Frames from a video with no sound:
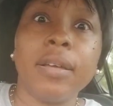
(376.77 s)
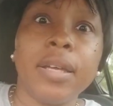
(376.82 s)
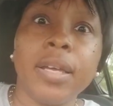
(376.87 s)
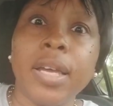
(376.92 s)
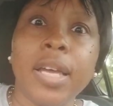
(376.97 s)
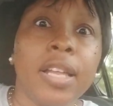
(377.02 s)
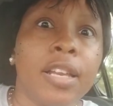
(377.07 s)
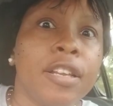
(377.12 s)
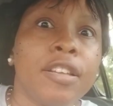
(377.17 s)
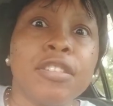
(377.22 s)

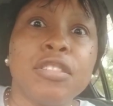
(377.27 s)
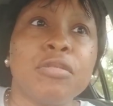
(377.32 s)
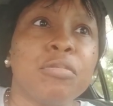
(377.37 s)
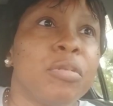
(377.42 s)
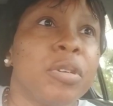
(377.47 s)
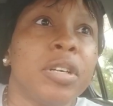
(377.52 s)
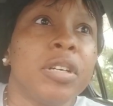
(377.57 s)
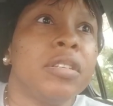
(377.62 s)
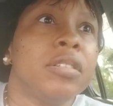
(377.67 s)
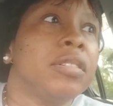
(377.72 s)
in this
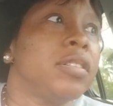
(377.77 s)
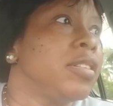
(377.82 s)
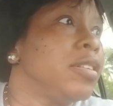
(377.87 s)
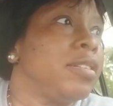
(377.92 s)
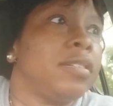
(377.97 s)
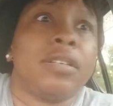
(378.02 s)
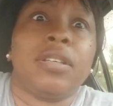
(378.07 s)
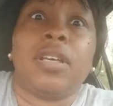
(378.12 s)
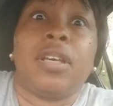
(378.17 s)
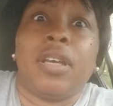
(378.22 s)
world,
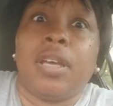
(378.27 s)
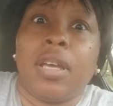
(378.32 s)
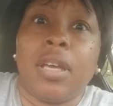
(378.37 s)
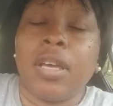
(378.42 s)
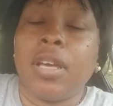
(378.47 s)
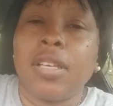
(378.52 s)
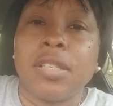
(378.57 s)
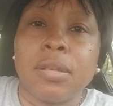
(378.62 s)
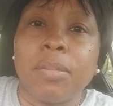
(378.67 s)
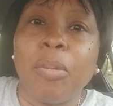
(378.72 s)

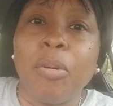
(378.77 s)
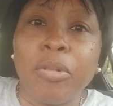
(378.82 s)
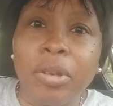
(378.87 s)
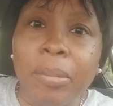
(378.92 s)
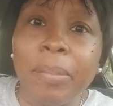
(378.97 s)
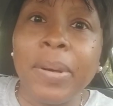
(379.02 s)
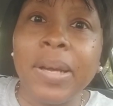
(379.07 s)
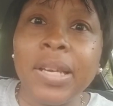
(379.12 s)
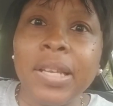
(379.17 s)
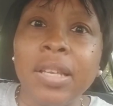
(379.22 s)
it's about the
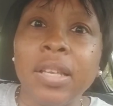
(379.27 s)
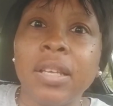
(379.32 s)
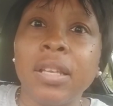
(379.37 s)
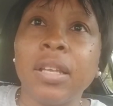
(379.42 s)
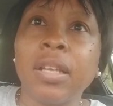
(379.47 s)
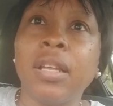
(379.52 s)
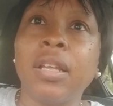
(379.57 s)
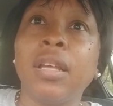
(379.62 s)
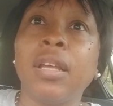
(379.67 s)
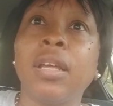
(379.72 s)
money.
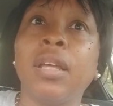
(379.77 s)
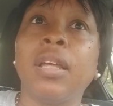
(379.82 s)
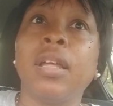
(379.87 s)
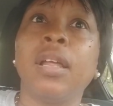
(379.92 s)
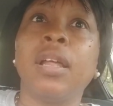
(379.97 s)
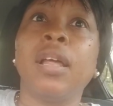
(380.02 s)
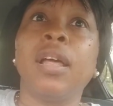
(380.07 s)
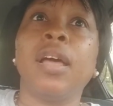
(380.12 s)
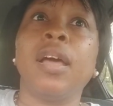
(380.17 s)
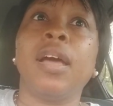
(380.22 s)

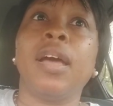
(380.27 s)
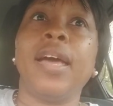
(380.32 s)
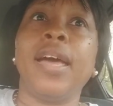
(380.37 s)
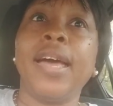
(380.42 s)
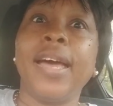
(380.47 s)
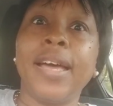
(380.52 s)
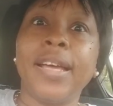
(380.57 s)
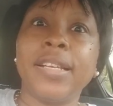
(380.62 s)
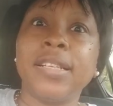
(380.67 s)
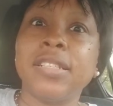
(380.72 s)

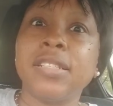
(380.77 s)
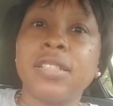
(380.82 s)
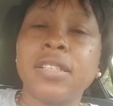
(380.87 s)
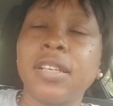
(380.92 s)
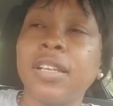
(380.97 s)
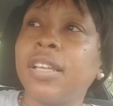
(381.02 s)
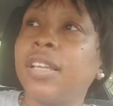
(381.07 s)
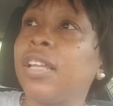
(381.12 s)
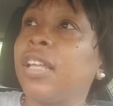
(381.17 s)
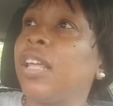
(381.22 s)
And
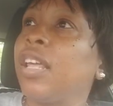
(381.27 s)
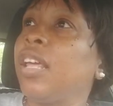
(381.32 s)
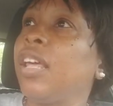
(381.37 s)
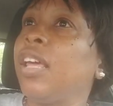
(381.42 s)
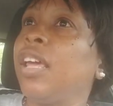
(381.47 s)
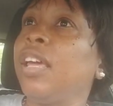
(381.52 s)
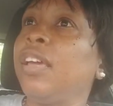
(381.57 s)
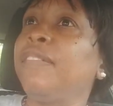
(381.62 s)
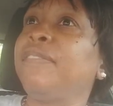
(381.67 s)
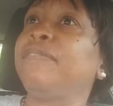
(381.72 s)

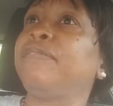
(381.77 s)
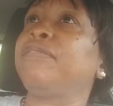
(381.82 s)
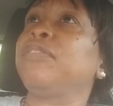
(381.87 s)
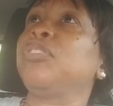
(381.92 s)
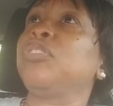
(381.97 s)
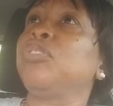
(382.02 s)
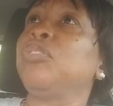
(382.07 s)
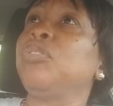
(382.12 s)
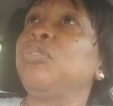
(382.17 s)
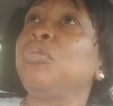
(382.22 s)
if
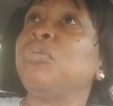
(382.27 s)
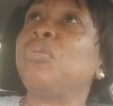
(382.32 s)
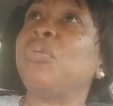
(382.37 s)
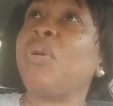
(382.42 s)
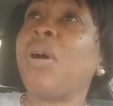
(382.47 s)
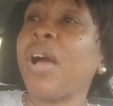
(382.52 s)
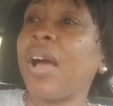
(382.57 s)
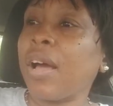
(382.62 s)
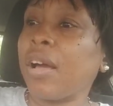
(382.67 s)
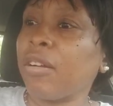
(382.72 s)

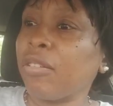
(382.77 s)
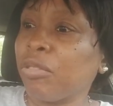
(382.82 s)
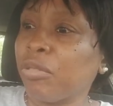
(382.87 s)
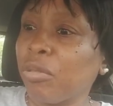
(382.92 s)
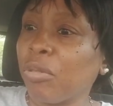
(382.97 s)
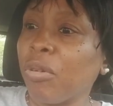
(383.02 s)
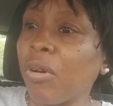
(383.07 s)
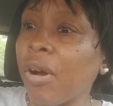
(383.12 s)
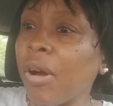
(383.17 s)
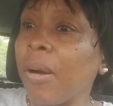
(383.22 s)
you
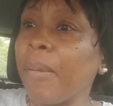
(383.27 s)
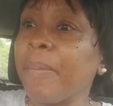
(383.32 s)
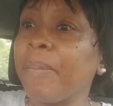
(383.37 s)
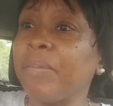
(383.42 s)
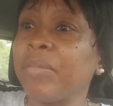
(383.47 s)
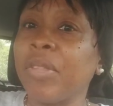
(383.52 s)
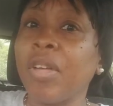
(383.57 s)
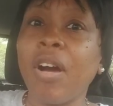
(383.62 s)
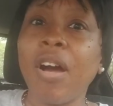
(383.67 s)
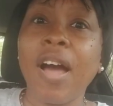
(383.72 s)
grew up
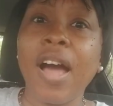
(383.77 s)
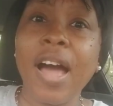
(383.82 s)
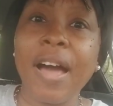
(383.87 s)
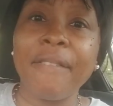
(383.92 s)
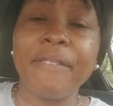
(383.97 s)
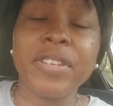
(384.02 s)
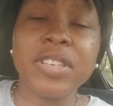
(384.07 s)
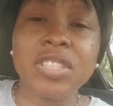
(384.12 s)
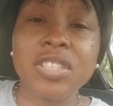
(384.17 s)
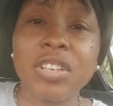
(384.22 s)
not
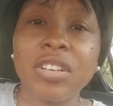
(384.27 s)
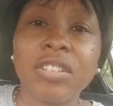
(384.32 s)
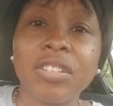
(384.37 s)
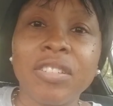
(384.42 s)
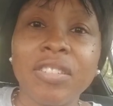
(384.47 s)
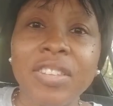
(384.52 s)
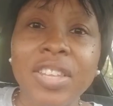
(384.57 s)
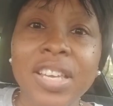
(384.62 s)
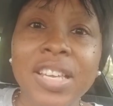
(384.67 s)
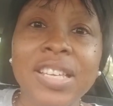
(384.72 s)
having
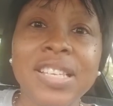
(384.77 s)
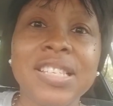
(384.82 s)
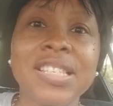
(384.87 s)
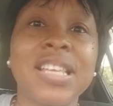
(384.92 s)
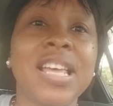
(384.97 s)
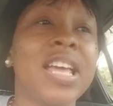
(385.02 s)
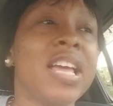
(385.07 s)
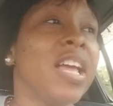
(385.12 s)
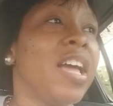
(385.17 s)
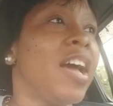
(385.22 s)
certain things
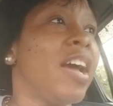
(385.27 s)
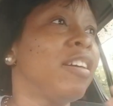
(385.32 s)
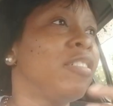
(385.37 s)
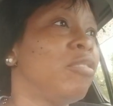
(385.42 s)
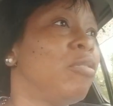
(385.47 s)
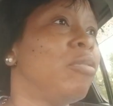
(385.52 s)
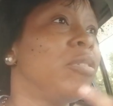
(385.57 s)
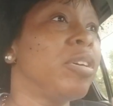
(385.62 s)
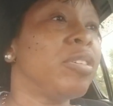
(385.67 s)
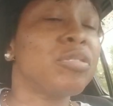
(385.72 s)
and
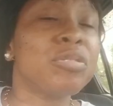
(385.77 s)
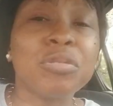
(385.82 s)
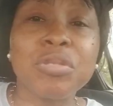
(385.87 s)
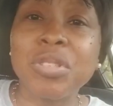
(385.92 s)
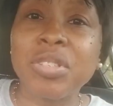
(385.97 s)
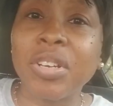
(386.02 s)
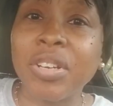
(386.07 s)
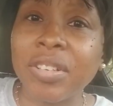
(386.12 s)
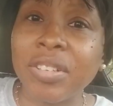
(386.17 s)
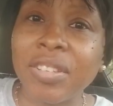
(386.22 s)
going through
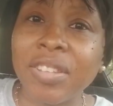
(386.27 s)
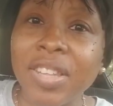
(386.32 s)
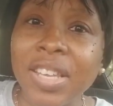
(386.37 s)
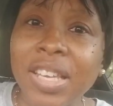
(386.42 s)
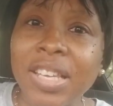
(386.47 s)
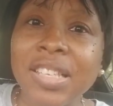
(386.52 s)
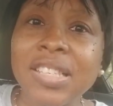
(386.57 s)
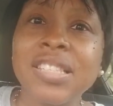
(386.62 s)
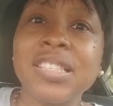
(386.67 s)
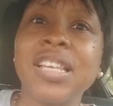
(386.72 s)
certain
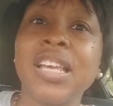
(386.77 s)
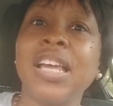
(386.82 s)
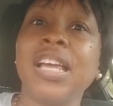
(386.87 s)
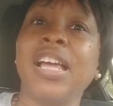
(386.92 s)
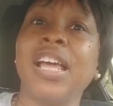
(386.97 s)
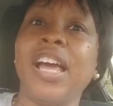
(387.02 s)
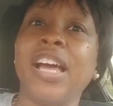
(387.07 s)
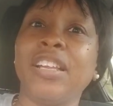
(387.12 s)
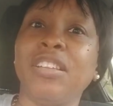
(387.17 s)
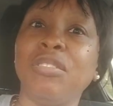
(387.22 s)
things,
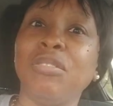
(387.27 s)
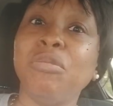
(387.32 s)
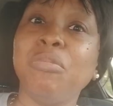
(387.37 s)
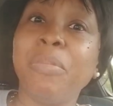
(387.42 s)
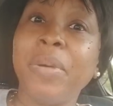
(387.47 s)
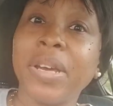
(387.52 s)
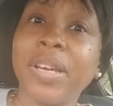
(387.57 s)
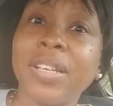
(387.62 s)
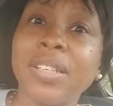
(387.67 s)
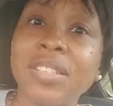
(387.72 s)
and you
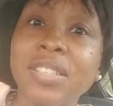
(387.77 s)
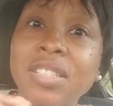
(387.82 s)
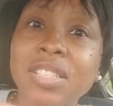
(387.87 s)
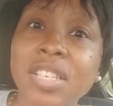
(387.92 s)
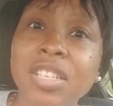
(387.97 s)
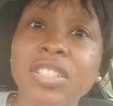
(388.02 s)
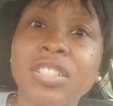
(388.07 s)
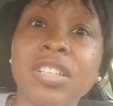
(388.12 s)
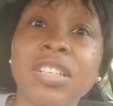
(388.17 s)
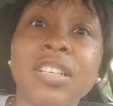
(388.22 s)
make a
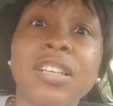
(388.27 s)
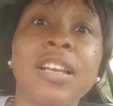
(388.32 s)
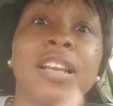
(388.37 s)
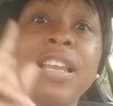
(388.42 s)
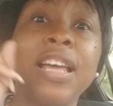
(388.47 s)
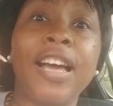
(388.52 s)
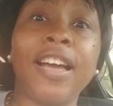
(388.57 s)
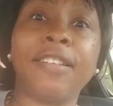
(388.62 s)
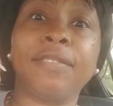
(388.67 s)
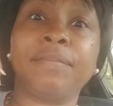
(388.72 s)
decision
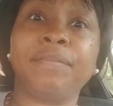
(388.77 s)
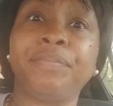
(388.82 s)
that